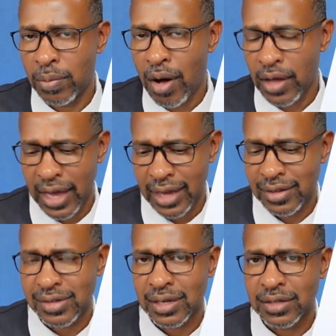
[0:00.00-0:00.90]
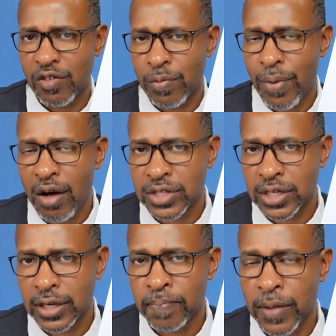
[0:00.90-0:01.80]
had the sickness of a palsy.
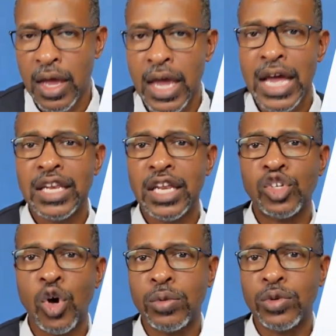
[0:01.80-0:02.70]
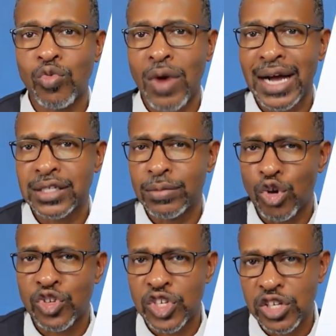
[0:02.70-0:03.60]
They told him to rise up, your
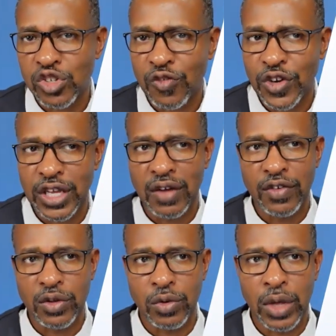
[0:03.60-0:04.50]
sins are forgiven you.